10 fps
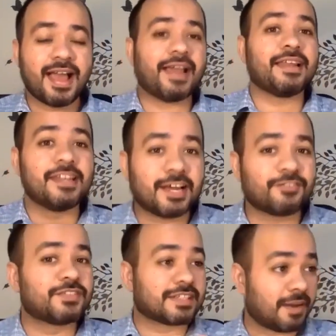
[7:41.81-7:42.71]
I
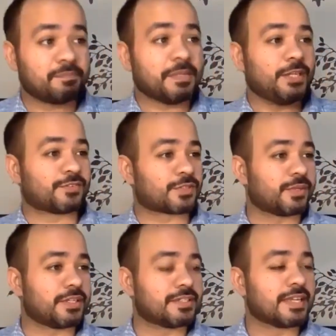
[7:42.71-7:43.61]
love the company of
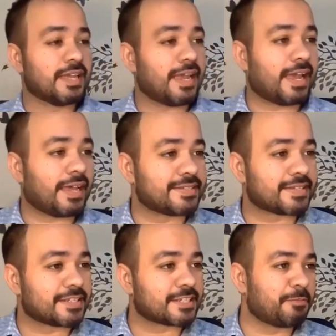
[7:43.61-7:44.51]
students,
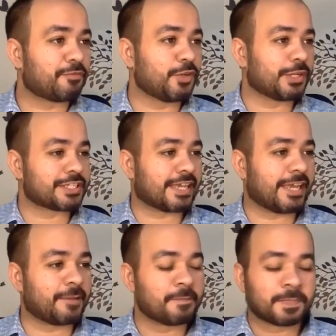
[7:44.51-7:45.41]
as some of you are
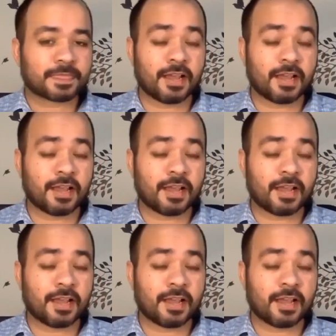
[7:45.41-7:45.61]
saying.